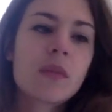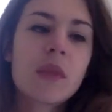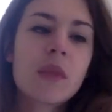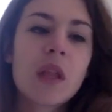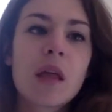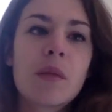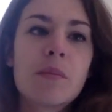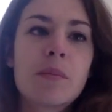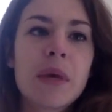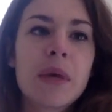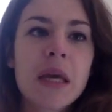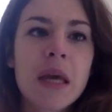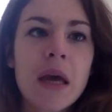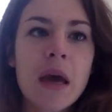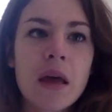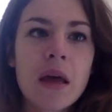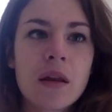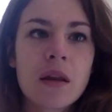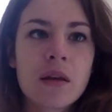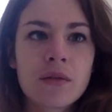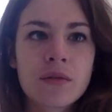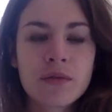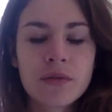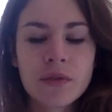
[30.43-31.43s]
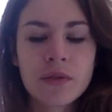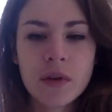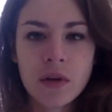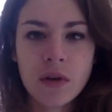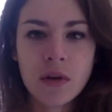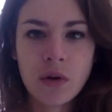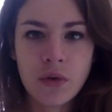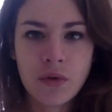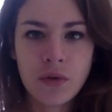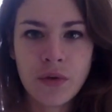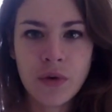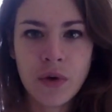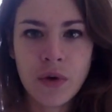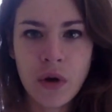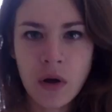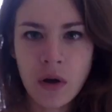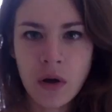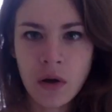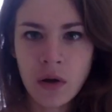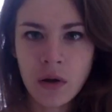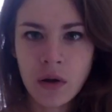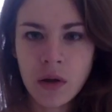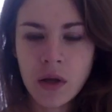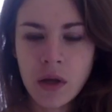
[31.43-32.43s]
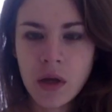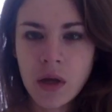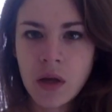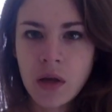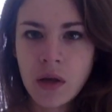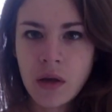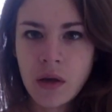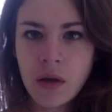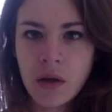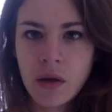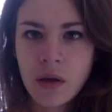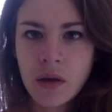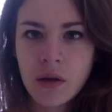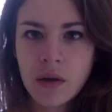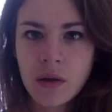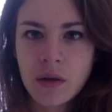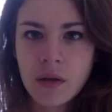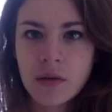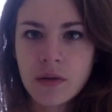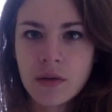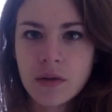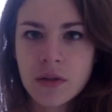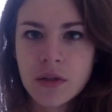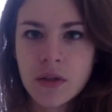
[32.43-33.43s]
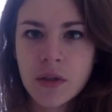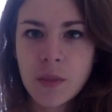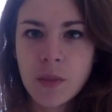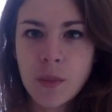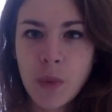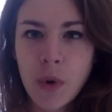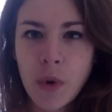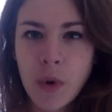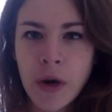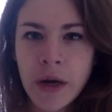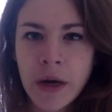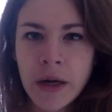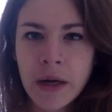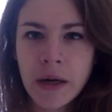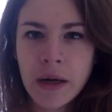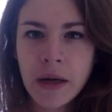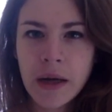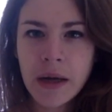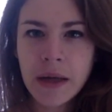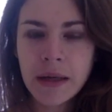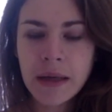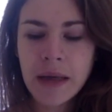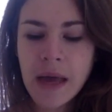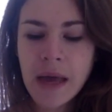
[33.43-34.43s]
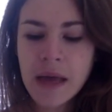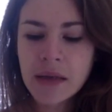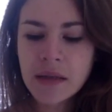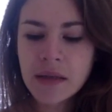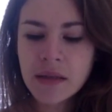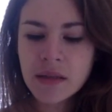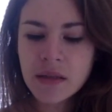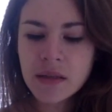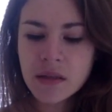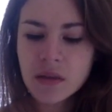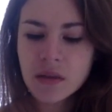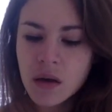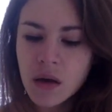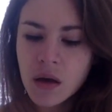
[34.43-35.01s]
and be kind of an overall support, I guess.